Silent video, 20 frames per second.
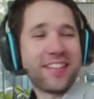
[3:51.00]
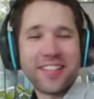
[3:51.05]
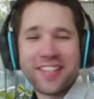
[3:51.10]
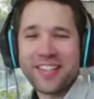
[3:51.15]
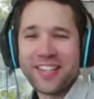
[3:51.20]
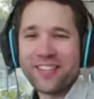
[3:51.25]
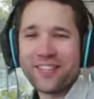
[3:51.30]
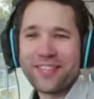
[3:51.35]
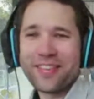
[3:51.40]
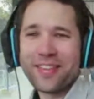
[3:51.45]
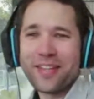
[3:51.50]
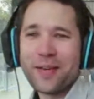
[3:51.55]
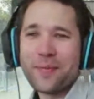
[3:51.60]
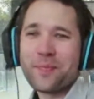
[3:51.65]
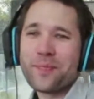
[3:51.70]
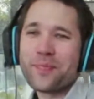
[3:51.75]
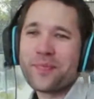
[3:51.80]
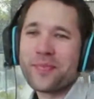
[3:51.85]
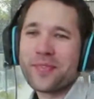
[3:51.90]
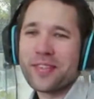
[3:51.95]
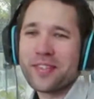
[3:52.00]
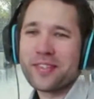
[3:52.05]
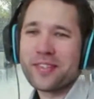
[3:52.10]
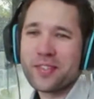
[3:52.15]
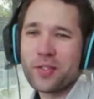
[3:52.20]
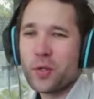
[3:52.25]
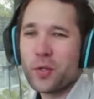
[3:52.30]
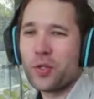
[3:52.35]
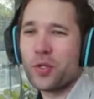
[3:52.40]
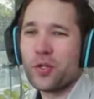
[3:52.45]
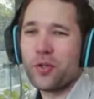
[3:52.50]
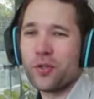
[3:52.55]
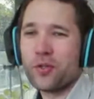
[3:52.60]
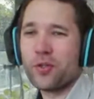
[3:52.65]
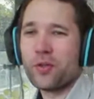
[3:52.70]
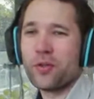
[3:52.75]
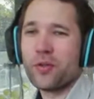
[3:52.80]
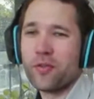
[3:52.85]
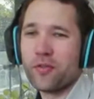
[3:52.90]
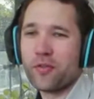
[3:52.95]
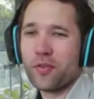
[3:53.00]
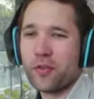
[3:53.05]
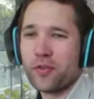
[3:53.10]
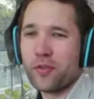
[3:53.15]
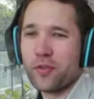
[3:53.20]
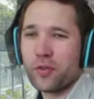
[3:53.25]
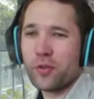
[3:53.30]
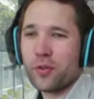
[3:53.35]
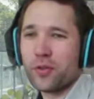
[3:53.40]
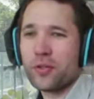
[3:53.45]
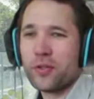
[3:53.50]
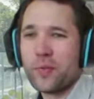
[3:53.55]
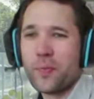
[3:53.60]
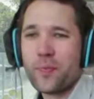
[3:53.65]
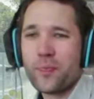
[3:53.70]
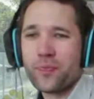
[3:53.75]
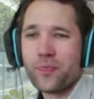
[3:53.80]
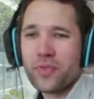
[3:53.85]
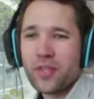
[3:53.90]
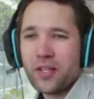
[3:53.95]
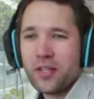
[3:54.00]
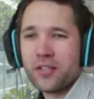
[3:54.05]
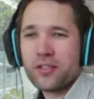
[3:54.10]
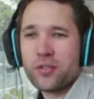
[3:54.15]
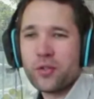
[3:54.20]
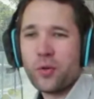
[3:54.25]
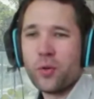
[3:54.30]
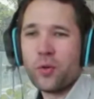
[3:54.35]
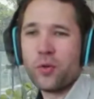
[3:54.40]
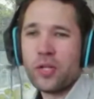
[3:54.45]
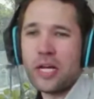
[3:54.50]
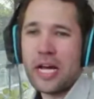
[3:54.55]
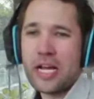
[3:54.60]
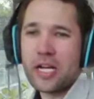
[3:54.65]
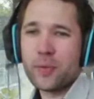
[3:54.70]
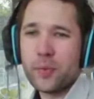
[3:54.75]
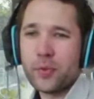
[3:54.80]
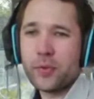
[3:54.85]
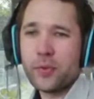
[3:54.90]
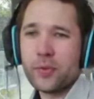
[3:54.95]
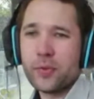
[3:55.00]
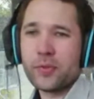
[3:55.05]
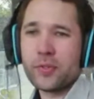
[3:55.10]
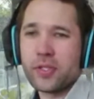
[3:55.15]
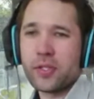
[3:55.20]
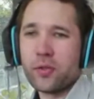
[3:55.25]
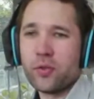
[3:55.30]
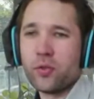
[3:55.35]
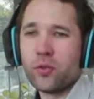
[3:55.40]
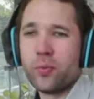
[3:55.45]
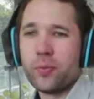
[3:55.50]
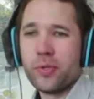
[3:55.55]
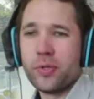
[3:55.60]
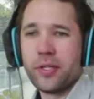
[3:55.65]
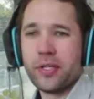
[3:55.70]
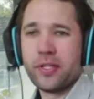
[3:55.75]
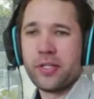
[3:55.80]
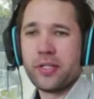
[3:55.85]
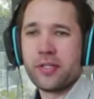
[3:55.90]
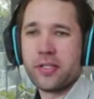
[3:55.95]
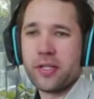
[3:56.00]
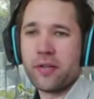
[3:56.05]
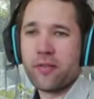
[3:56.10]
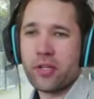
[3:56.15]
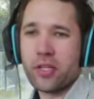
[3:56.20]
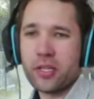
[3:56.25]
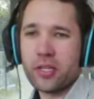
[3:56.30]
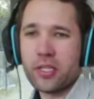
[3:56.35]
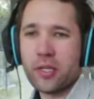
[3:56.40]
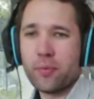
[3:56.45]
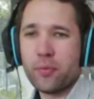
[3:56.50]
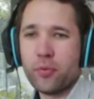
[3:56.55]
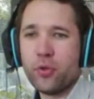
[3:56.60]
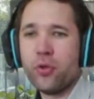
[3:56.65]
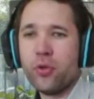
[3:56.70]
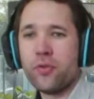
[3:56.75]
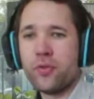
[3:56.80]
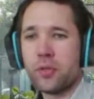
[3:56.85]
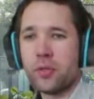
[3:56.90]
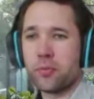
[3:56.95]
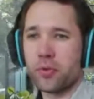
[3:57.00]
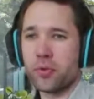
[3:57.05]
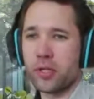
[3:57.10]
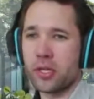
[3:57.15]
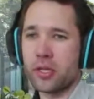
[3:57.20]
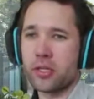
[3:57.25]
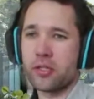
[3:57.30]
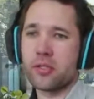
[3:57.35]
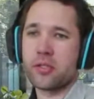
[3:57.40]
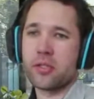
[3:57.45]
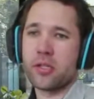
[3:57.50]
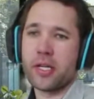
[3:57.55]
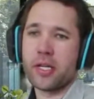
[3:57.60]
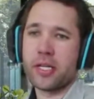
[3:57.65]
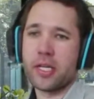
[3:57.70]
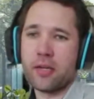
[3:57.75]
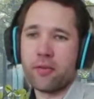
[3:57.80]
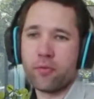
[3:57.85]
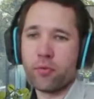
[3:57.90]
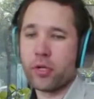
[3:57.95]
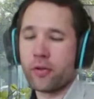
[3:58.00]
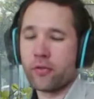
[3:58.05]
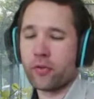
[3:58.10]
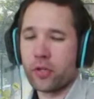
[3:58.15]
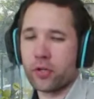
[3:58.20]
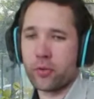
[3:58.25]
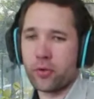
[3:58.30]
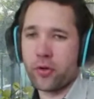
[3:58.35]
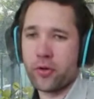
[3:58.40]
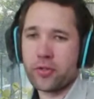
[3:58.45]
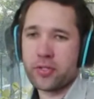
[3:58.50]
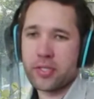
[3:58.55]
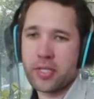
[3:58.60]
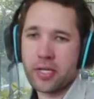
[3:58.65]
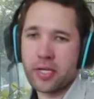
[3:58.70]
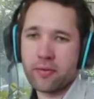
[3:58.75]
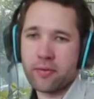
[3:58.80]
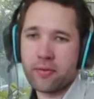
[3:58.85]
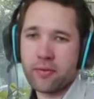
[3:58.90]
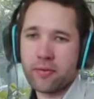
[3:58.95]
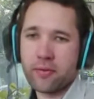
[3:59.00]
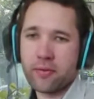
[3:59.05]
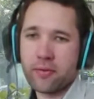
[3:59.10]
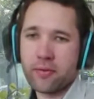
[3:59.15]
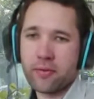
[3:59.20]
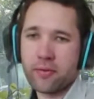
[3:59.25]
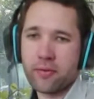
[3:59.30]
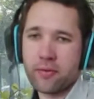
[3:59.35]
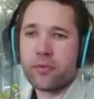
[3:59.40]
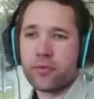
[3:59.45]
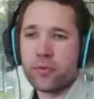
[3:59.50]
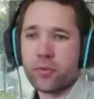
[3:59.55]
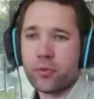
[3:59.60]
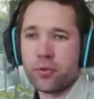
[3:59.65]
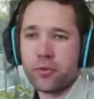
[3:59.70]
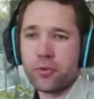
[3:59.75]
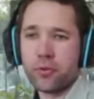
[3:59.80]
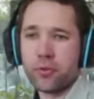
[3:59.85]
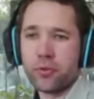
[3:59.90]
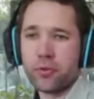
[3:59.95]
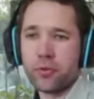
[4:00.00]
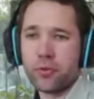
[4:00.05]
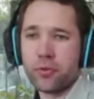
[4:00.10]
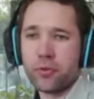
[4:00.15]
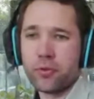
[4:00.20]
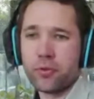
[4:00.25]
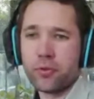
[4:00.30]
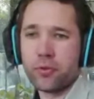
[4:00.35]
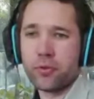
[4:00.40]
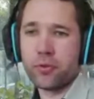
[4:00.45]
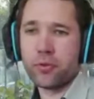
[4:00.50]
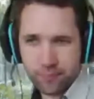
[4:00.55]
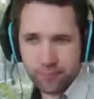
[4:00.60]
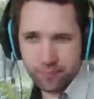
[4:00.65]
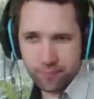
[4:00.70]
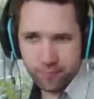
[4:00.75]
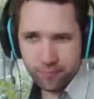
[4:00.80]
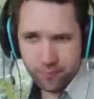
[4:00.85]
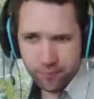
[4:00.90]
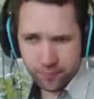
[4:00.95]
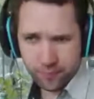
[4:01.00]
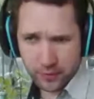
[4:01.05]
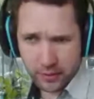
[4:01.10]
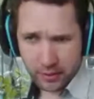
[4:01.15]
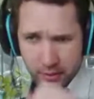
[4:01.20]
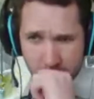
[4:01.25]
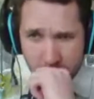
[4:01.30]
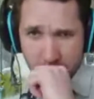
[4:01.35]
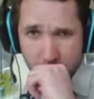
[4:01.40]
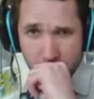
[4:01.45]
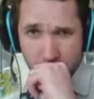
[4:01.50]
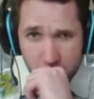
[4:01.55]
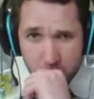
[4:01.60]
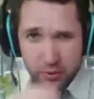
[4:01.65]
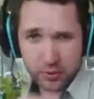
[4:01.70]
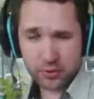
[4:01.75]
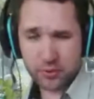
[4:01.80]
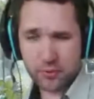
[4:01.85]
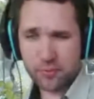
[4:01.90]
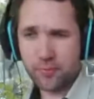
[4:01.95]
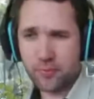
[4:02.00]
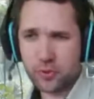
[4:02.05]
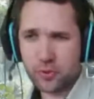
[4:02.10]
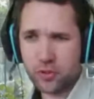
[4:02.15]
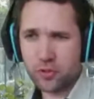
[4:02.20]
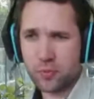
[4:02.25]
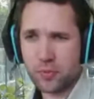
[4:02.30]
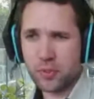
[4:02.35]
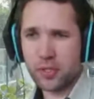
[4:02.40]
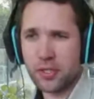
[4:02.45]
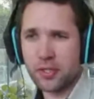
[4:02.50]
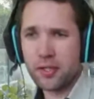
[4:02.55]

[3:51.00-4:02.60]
Give them to you for food. To all animals and all birds, everything that moves and breathes, I give whatever grows out of the ground for food. And there it was. Excuse me.